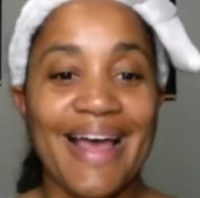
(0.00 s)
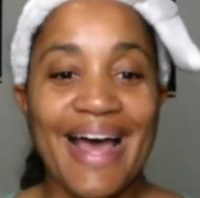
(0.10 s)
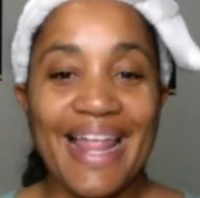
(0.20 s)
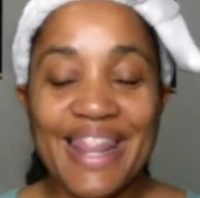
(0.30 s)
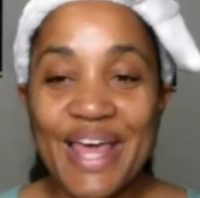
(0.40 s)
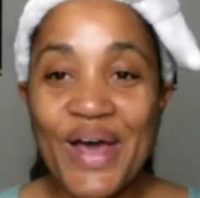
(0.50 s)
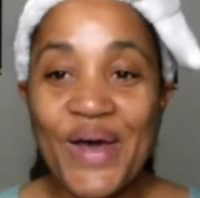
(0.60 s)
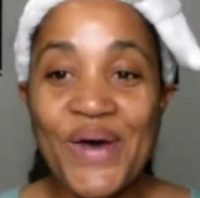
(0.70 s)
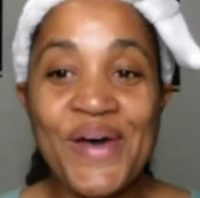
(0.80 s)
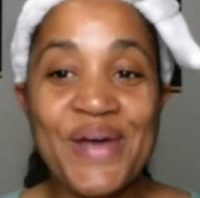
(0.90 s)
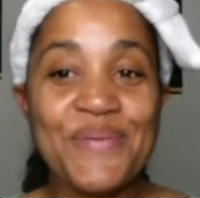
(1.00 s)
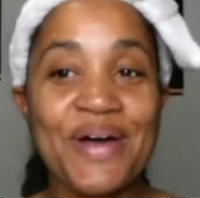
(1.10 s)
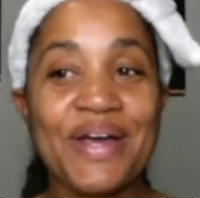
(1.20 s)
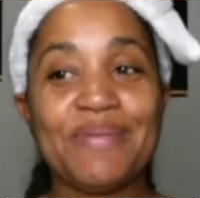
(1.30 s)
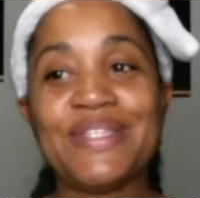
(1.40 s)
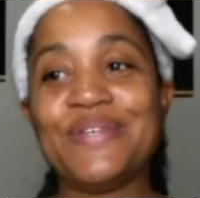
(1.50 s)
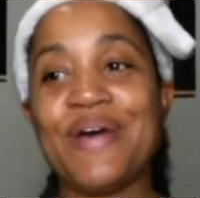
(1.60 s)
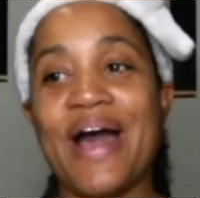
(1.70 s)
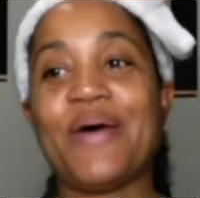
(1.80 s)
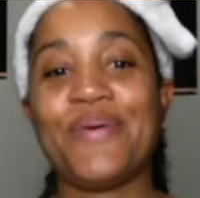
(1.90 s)
Hello and welcome to
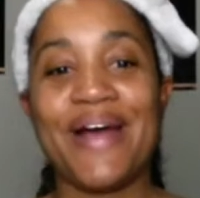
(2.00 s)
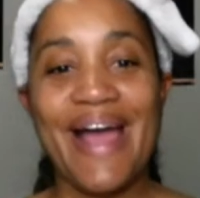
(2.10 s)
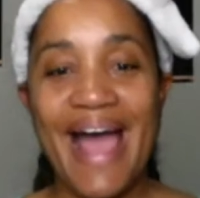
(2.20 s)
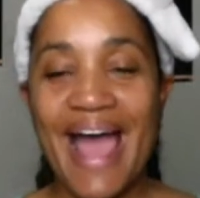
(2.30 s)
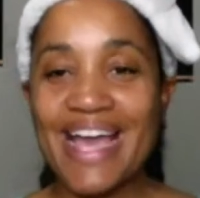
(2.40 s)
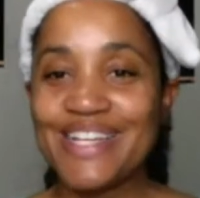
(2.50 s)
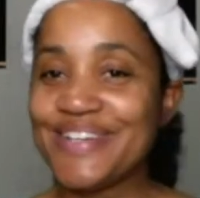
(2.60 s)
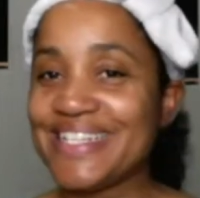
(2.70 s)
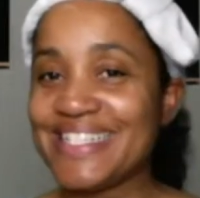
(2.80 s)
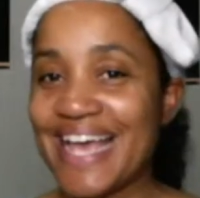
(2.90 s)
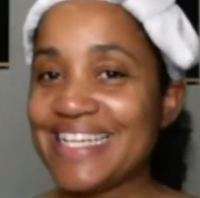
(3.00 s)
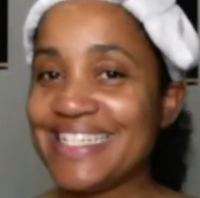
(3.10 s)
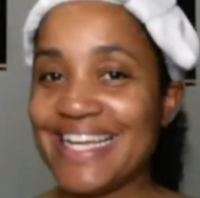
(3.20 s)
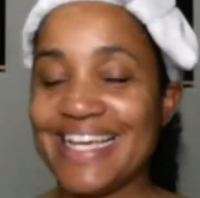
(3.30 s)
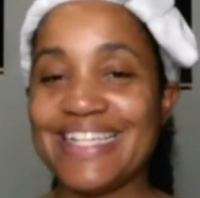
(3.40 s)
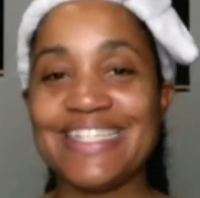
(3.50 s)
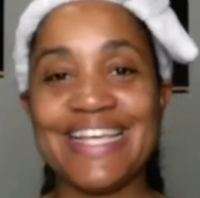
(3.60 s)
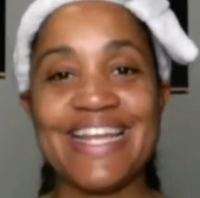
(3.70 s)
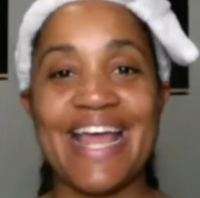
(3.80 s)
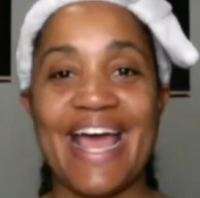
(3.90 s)
our Hydra Session
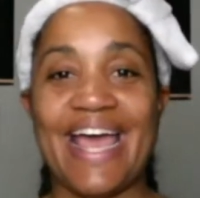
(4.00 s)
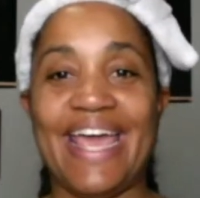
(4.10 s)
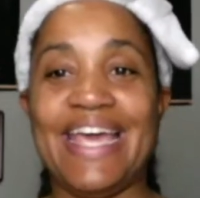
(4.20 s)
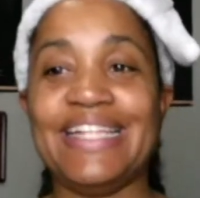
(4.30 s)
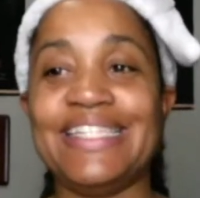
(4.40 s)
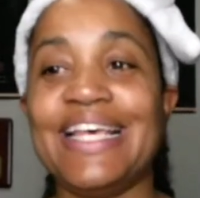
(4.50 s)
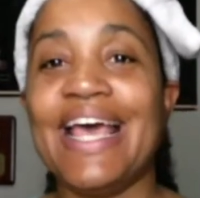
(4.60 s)
tonight.